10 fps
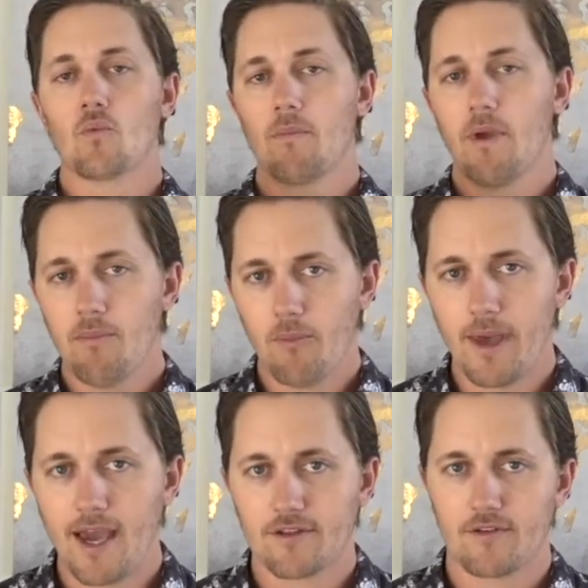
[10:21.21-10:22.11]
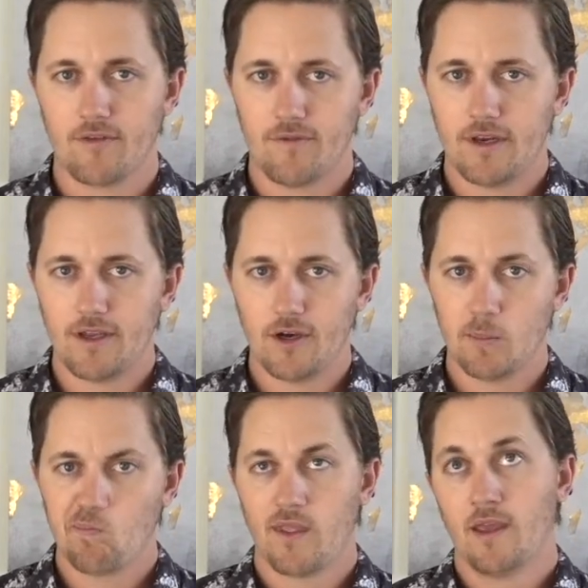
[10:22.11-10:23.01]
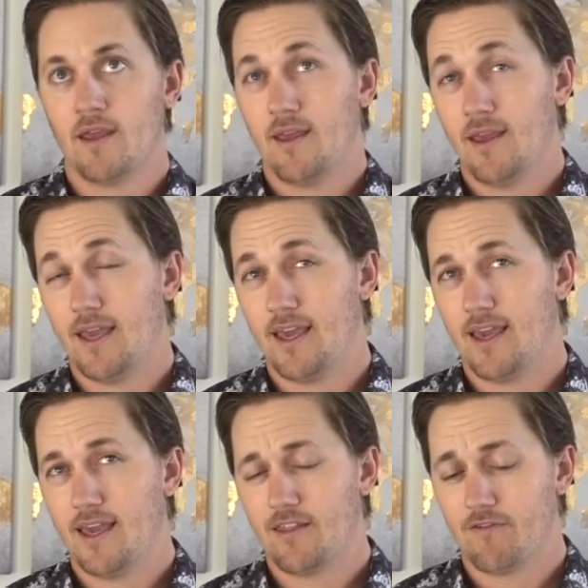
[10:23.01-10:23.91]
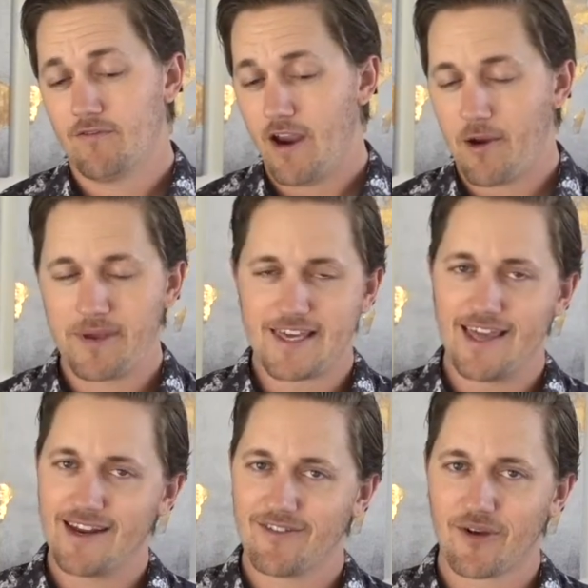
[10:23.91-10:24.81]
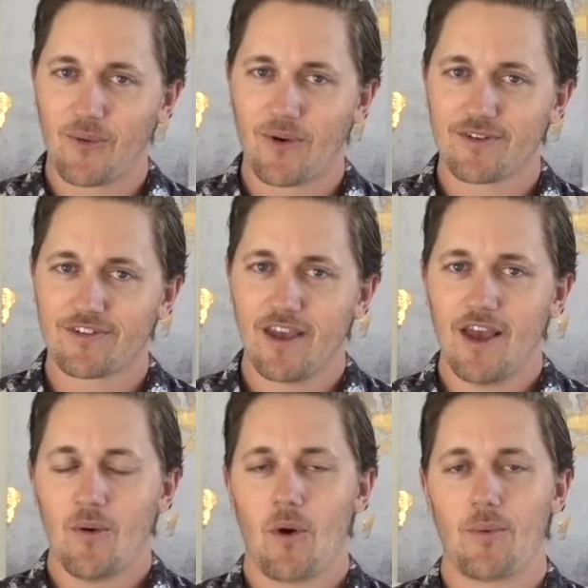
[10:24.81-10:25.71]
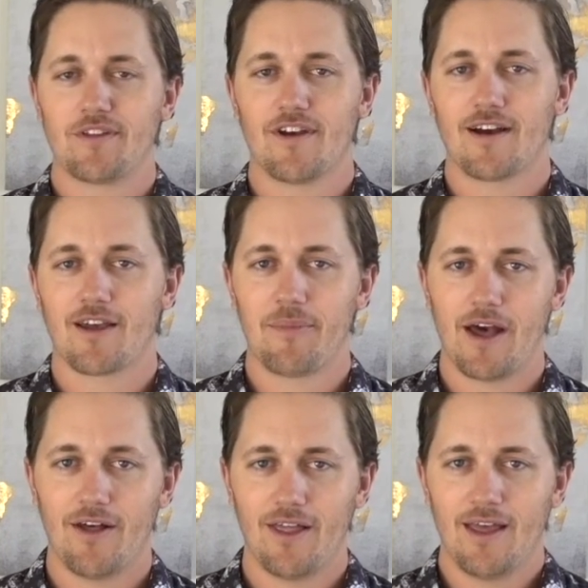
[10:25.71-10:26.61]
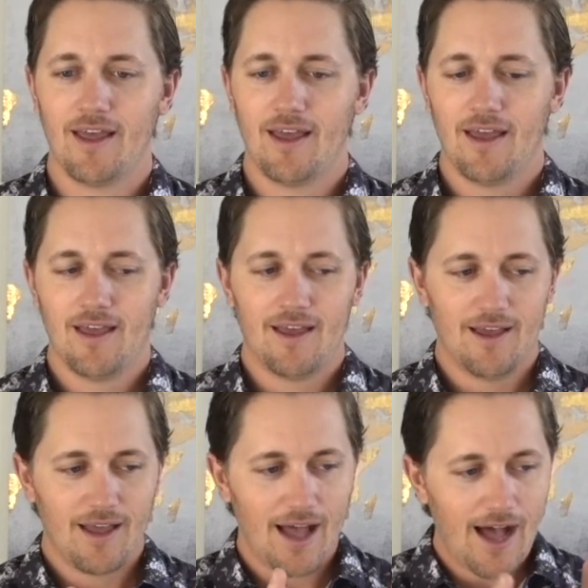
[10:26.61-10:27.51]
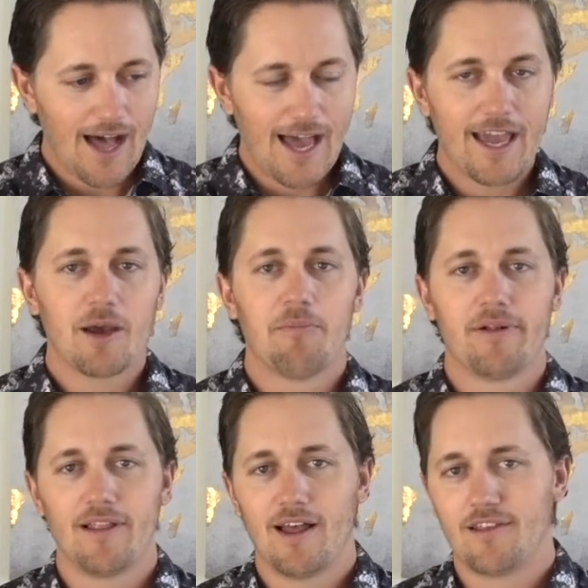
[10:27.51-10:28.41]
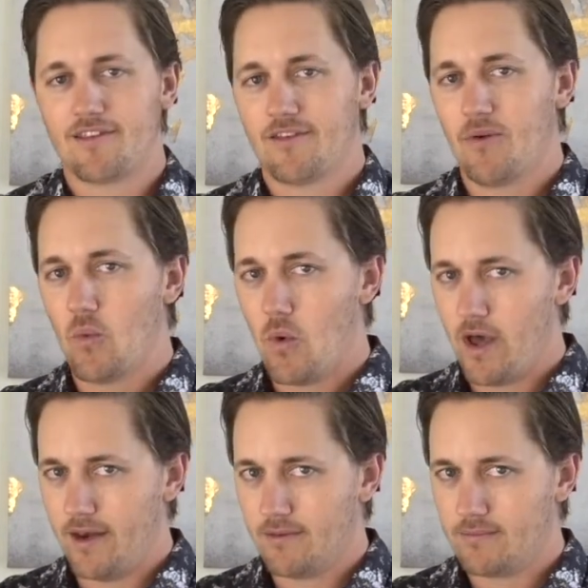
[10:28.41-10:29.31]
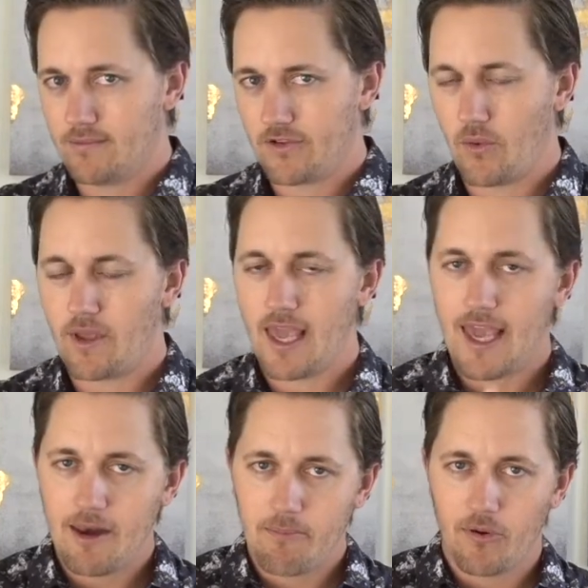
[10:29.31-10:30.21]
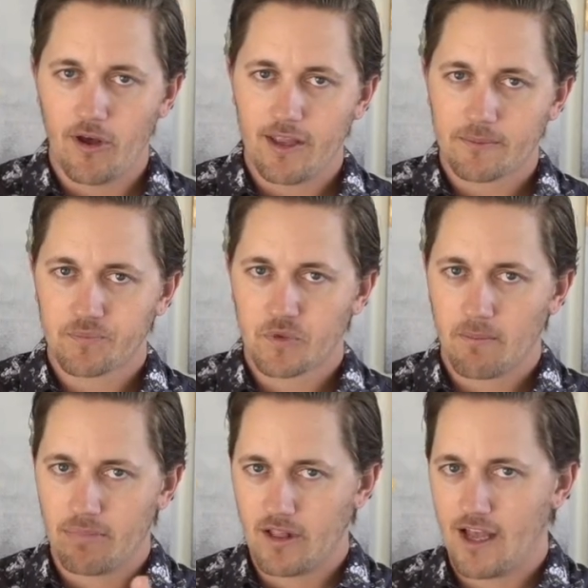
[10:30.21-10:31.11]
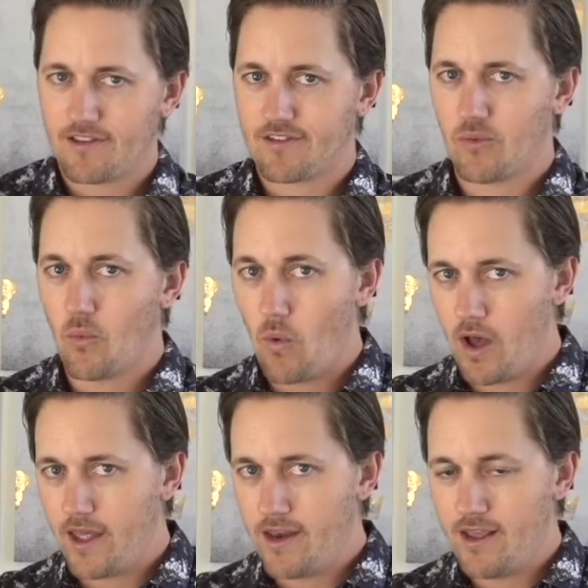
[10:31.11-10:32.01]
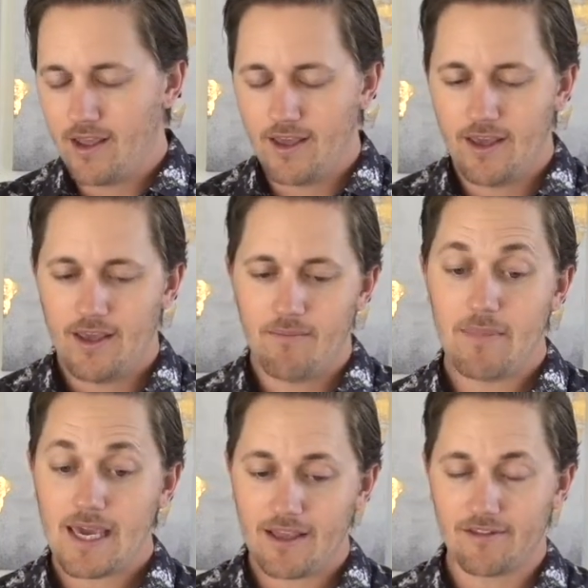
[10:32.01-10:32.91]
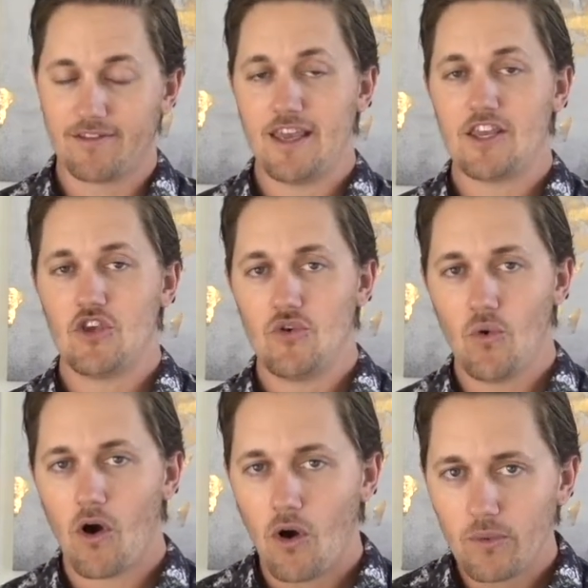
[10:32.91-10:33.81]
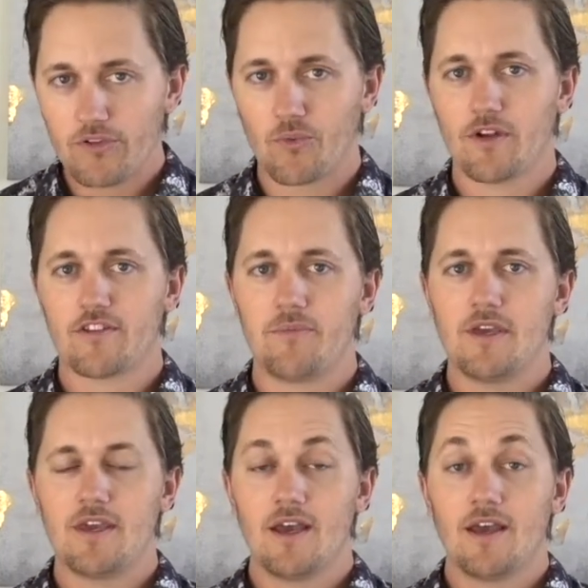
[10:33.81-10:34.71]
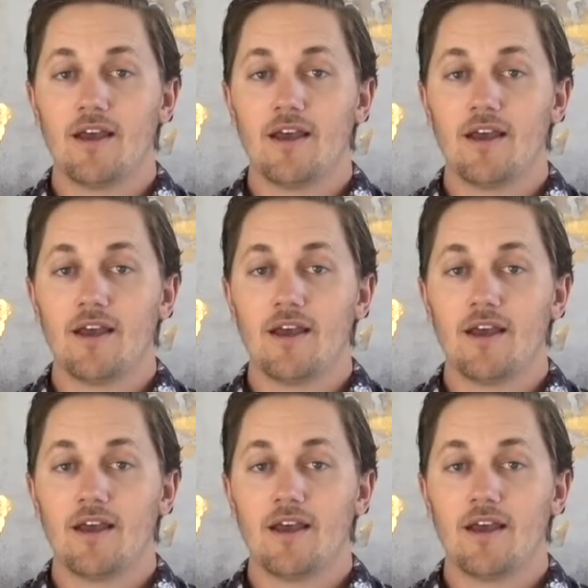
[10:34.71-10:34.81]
Remember back to the video at the very beginning of the course where we talk about I+1. So input plus 1 means that you always want to be